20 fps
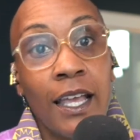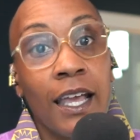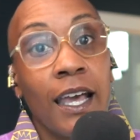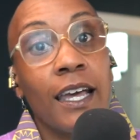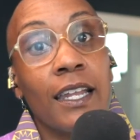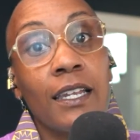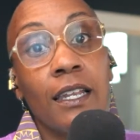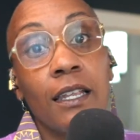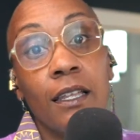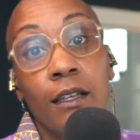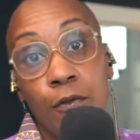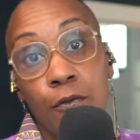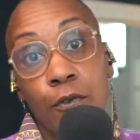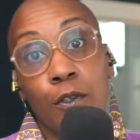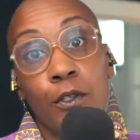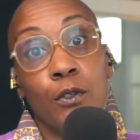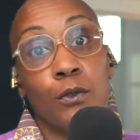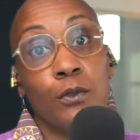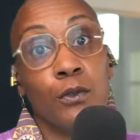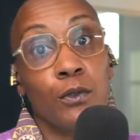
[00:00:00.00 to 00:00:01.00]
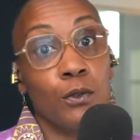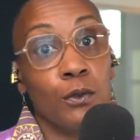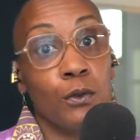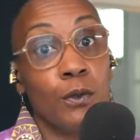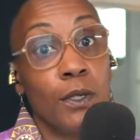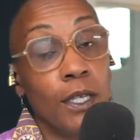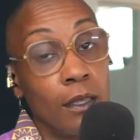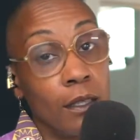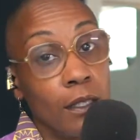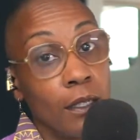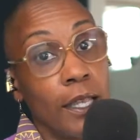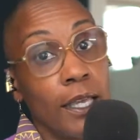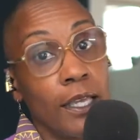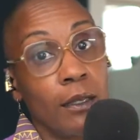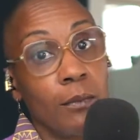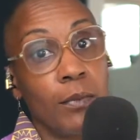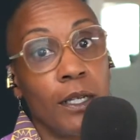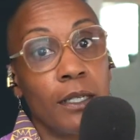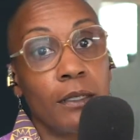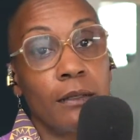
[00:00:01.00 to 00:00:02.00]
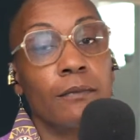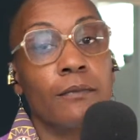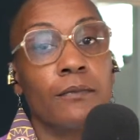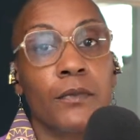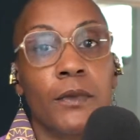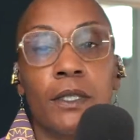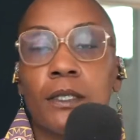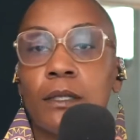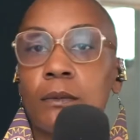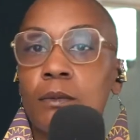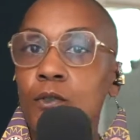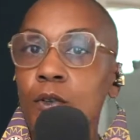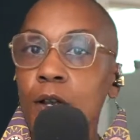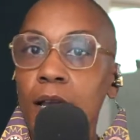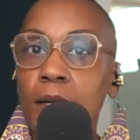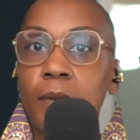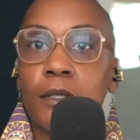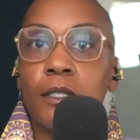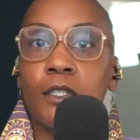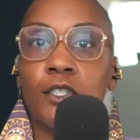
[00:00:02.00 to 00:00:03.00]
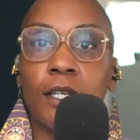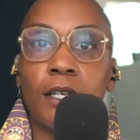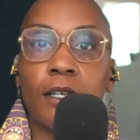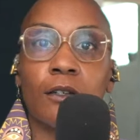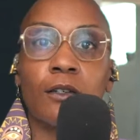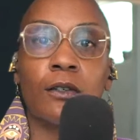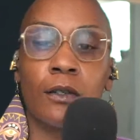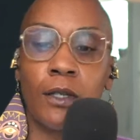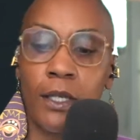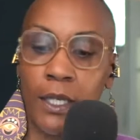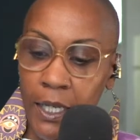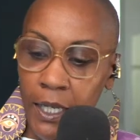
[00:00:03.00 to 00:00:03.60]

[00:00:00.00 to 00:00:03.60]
I'd love for you to hit the like button, subscribe to the channel,